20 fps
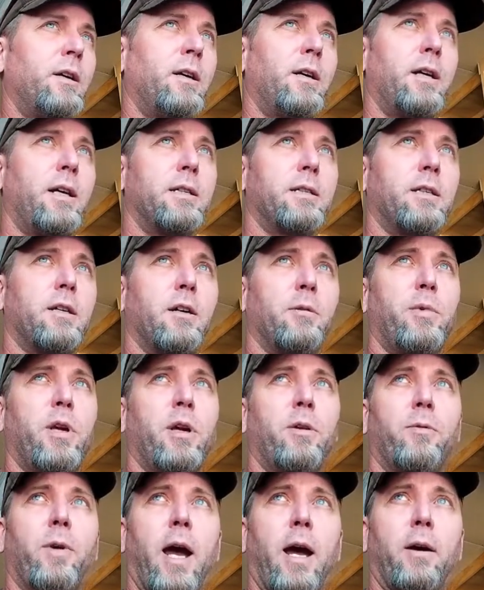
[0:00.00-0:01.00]
That's going to be a
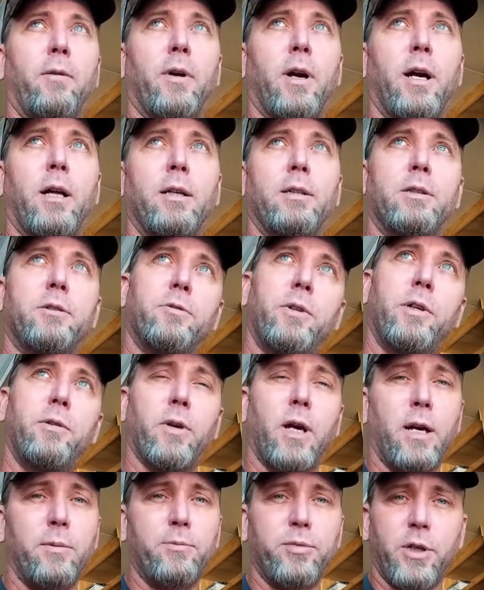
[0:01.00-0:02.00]
rat rod, street
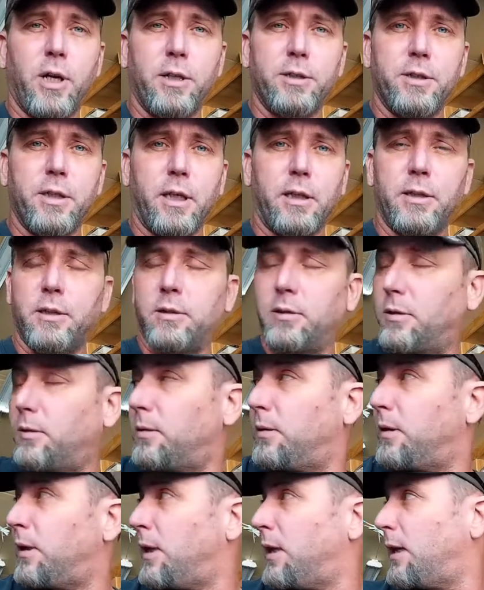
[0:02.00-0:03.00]
rod project.
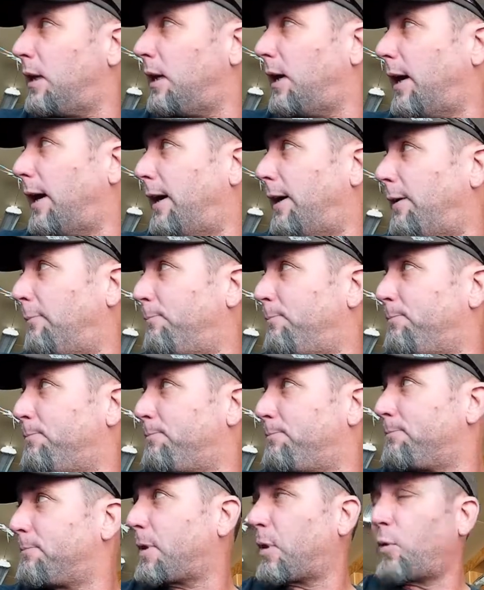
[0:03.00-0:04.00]
So
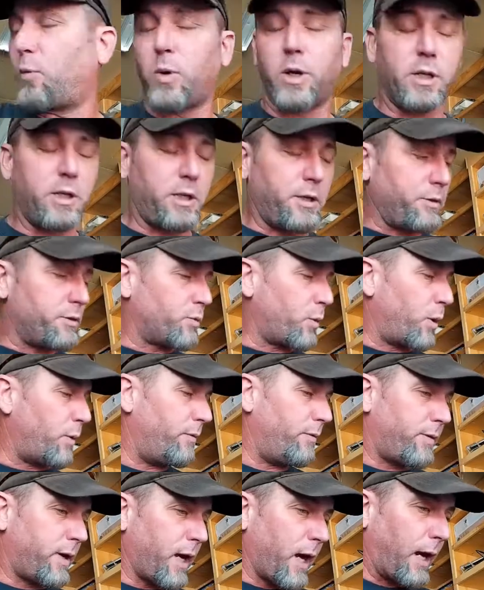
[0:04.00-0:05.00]
we're going to use what
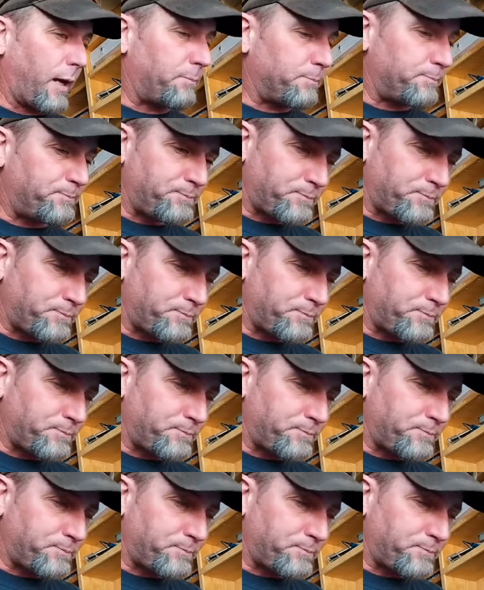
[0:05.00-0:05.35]
we've got.